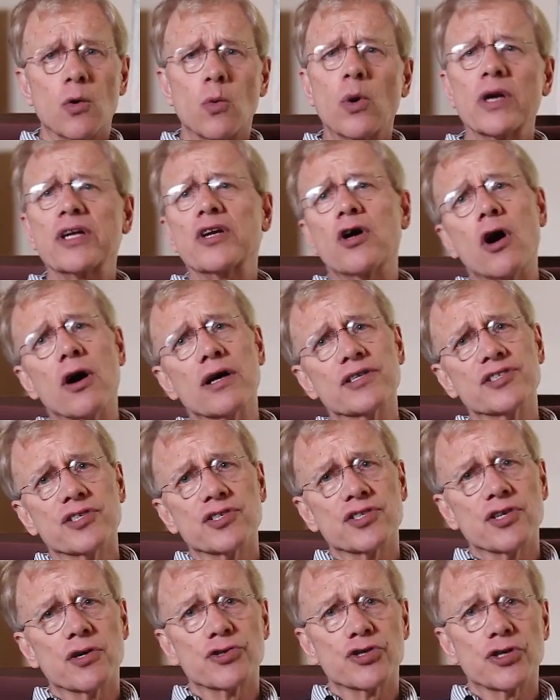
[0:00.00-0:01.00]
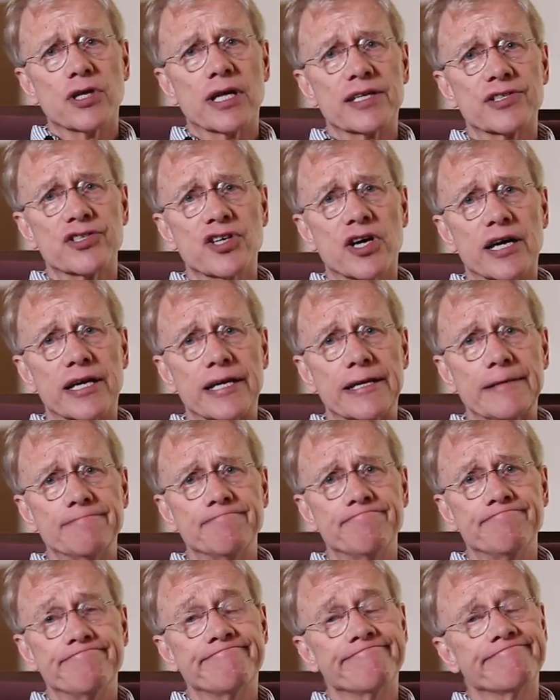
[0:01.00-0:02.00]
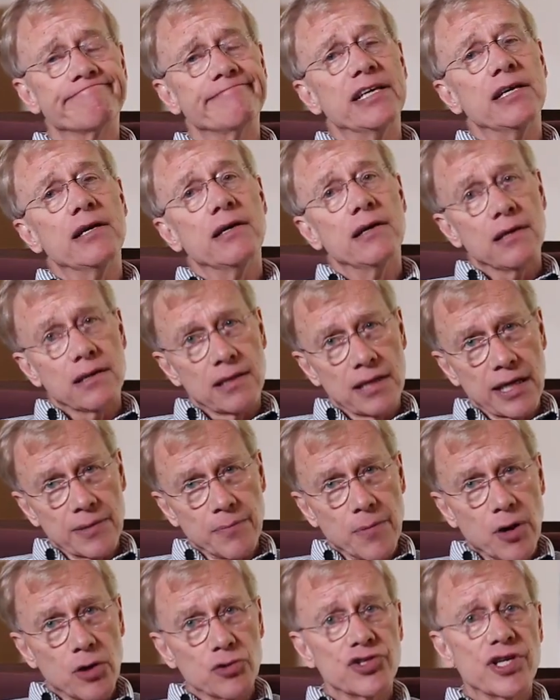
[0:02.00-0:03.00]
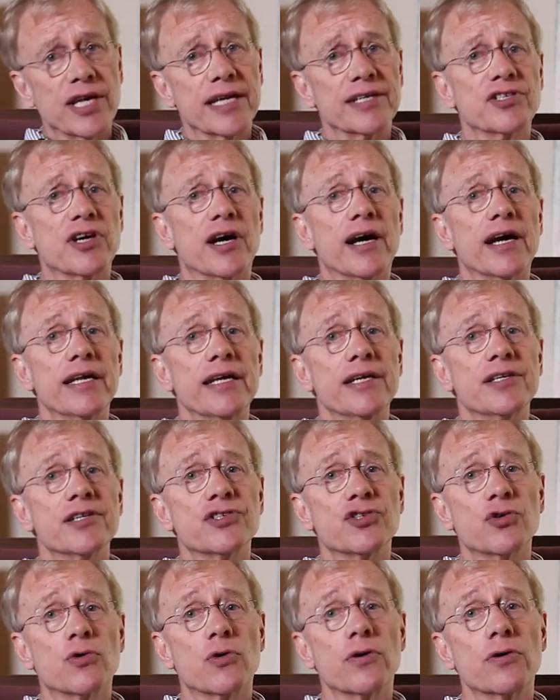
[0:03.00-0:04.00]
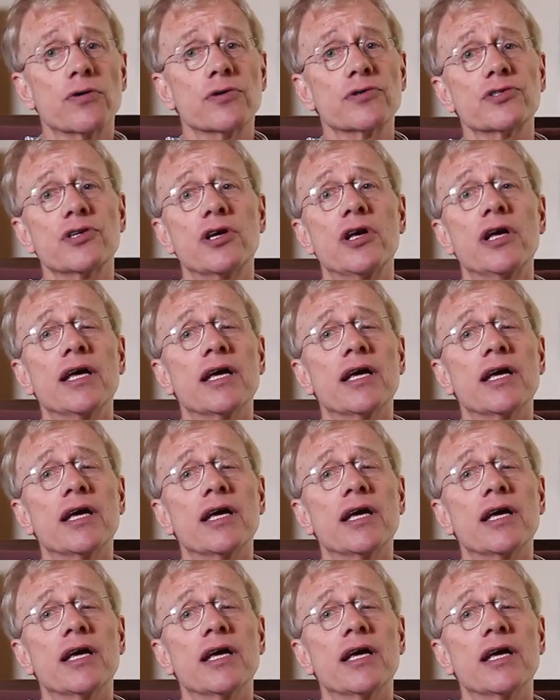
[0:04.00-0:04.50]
What causes social anxiety? Like most anxiety disorders,